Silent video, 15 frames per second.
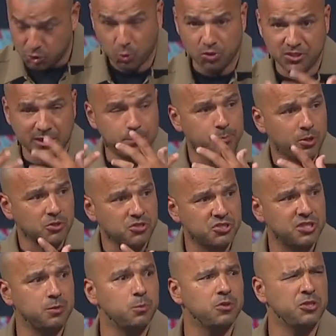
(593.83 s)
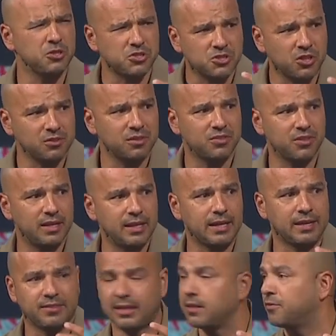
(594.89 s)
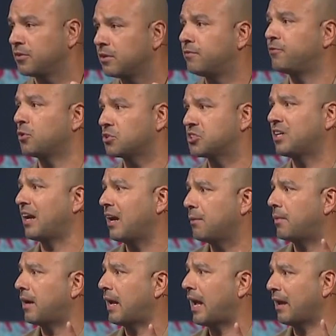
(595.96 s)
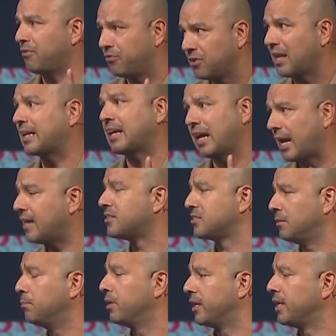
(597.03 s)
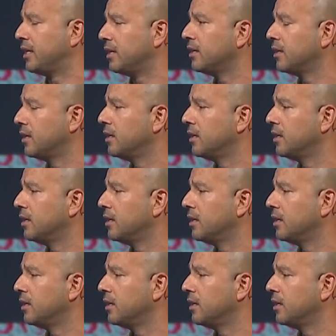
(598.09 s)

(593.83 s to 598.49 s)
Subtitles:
towards a person where you're starting to think, I think for the first time, I feel like I hate somebody.